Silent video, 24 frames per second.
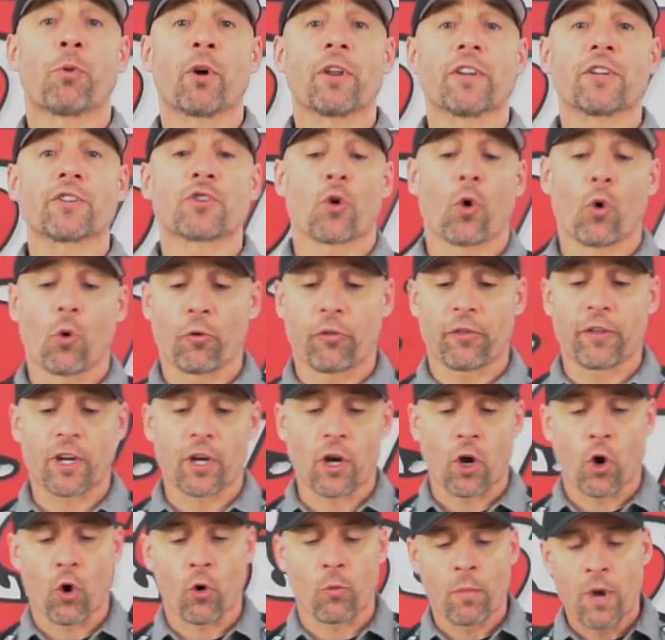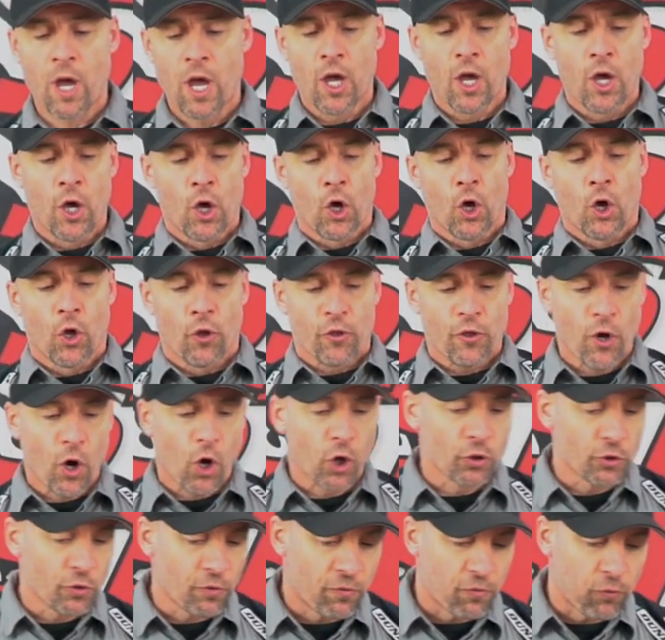bring this whole thing home. The
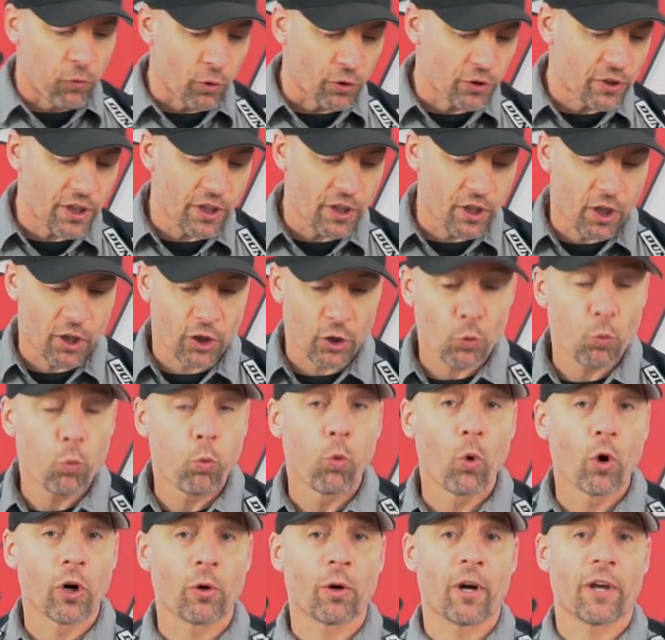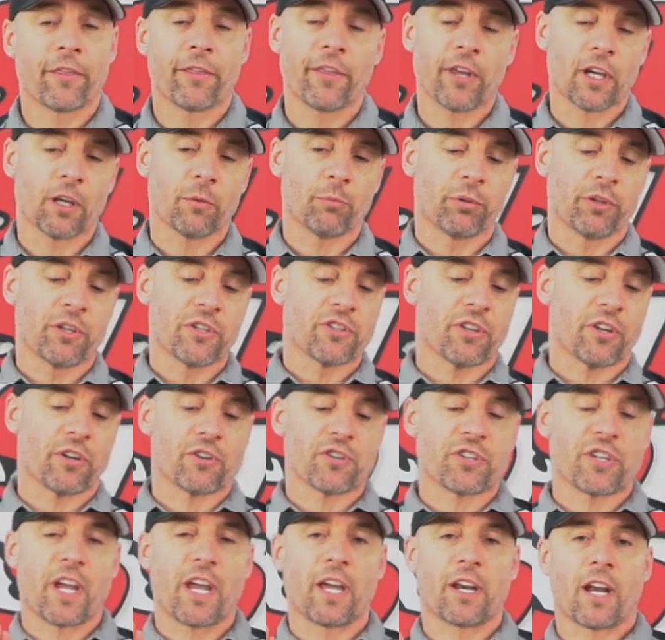all-new 1400, what do I think? And please
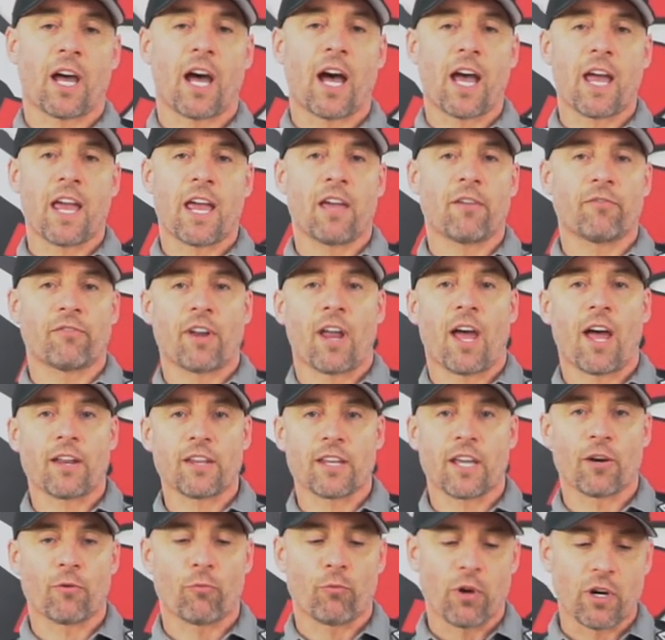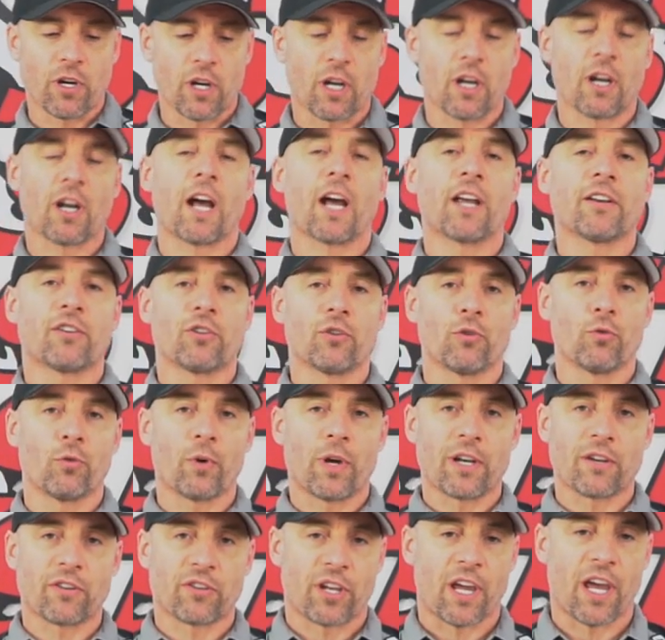understand, I have not yet ridden it. I do
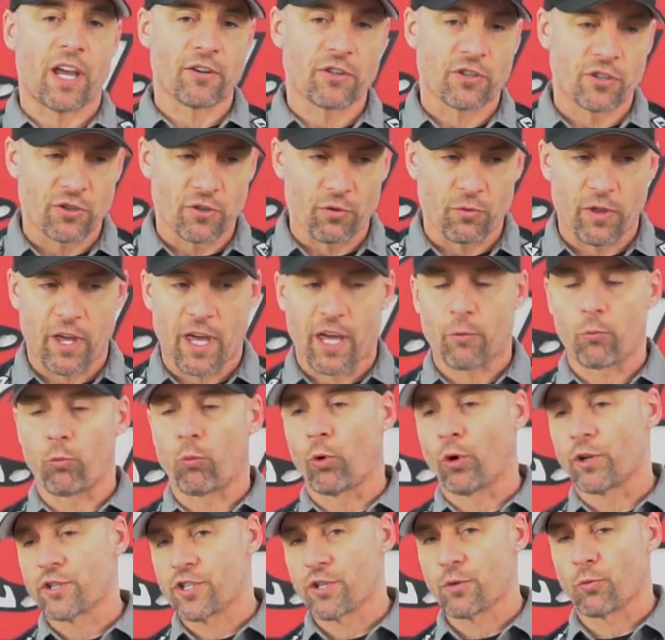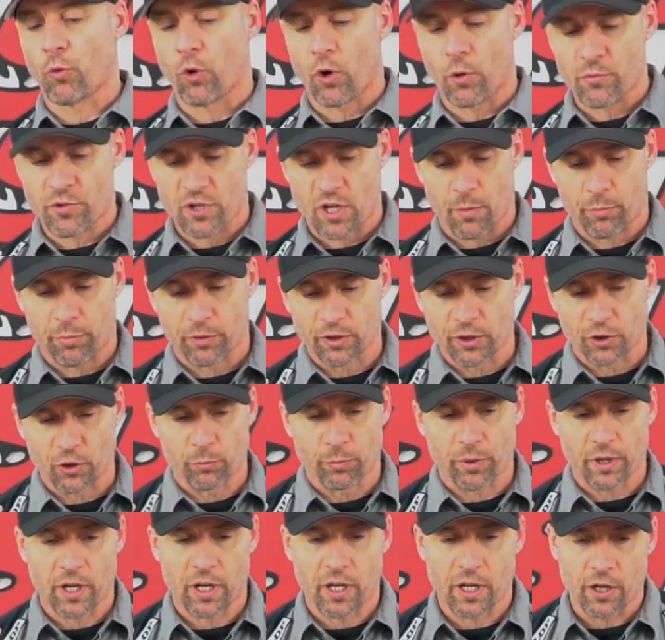intend to do that once it warms up a little
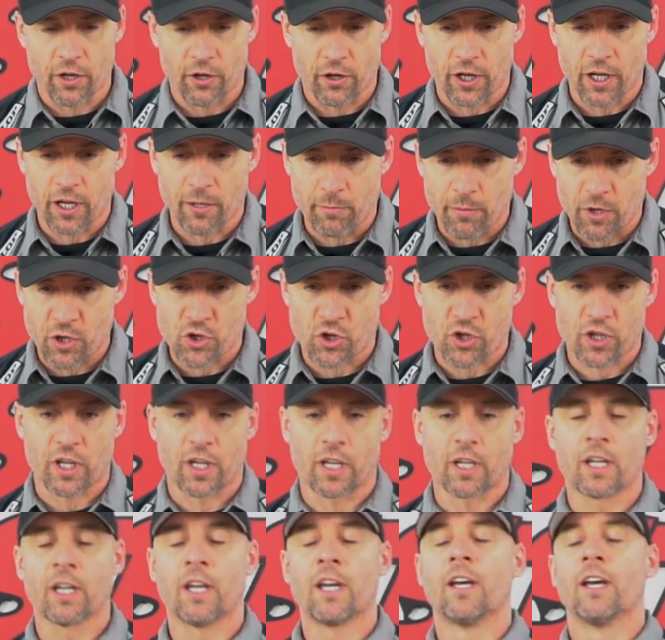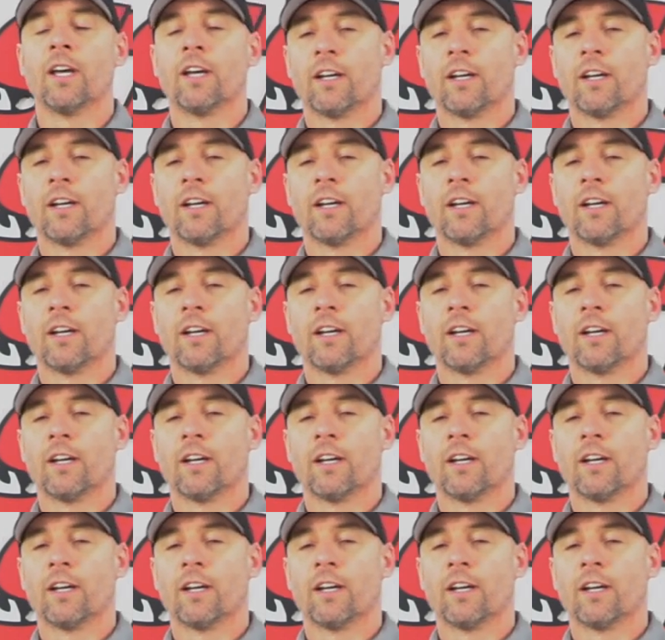bit here in Michigan.